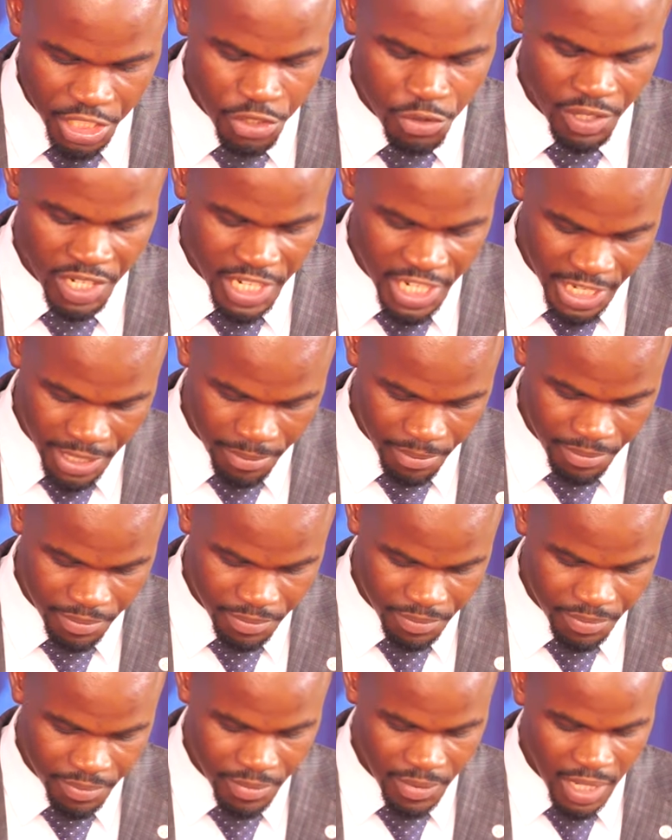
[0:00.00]
in your
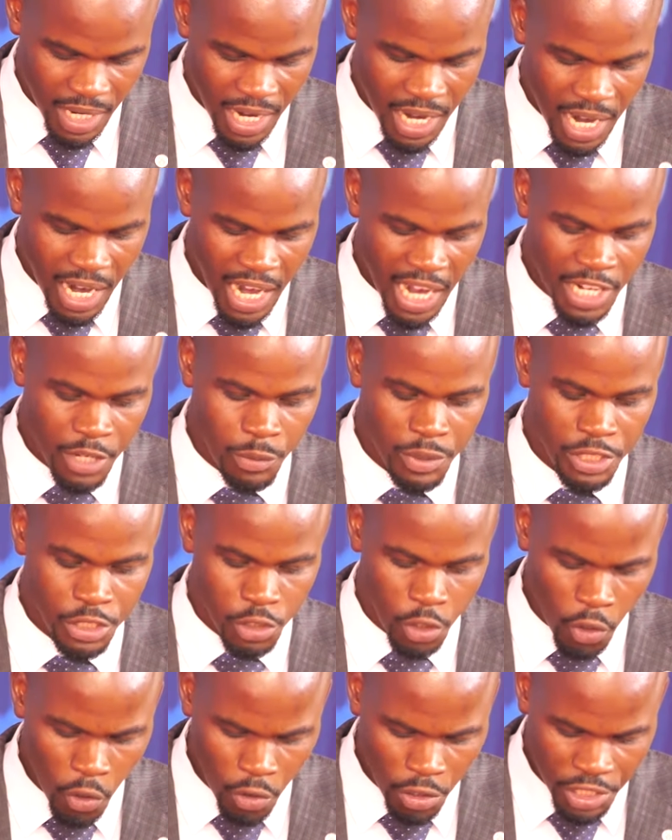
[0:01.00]
name, and we
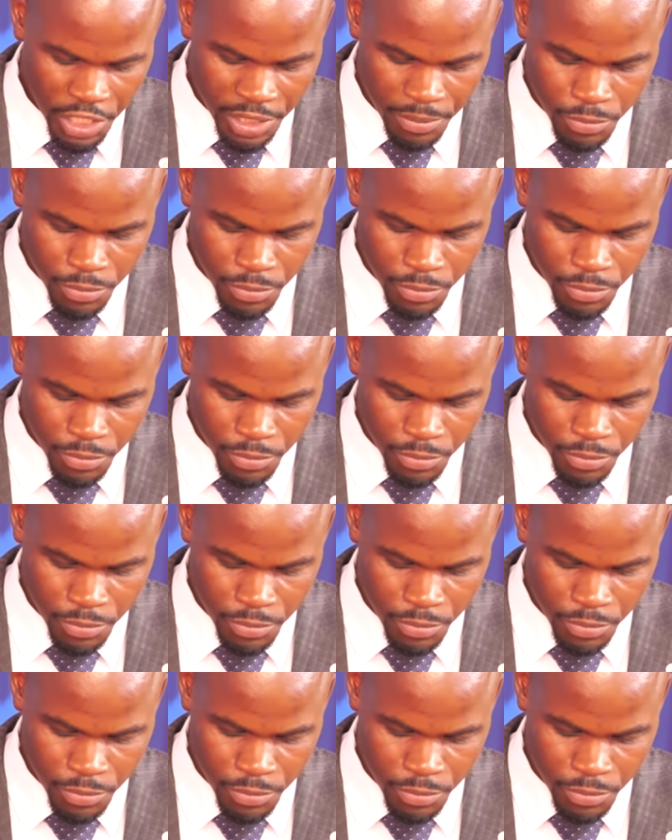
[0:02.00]
told